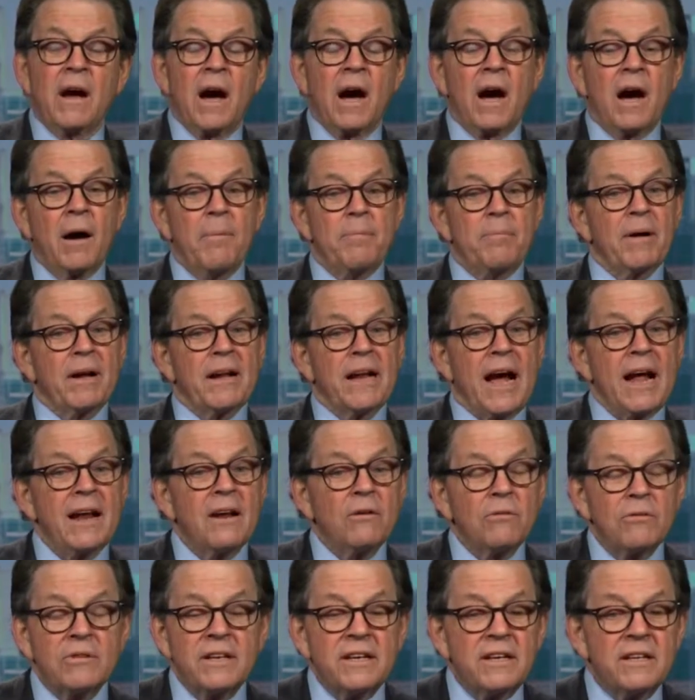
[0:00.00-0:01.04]
Uh, but I
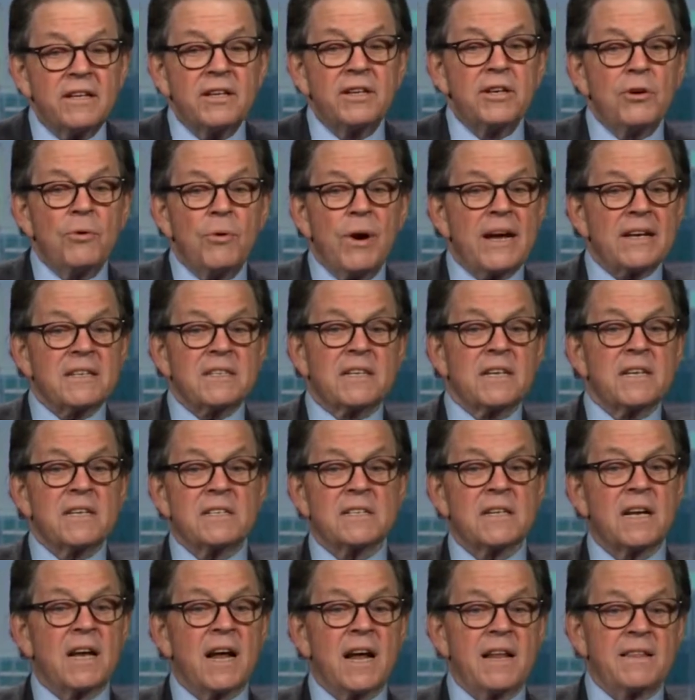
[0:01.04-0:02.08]
don't think the U.S.
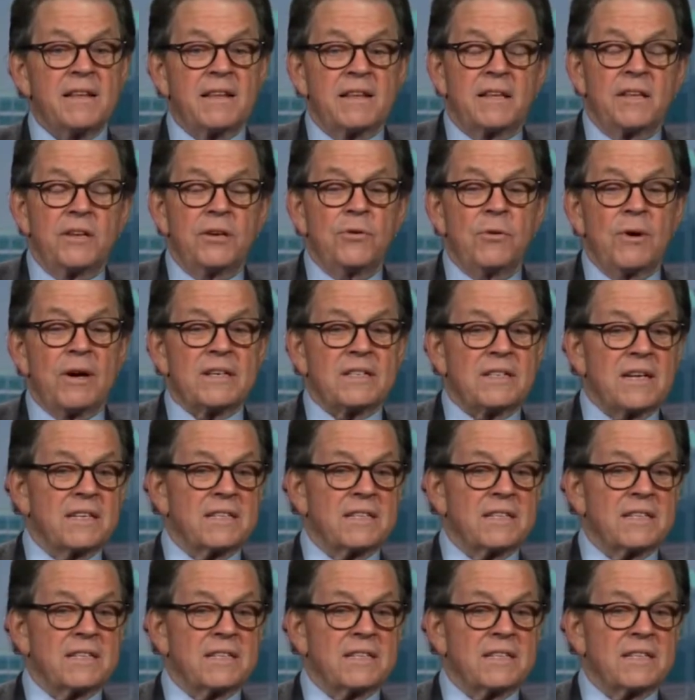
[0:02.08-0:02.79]
is, and I think the U.S.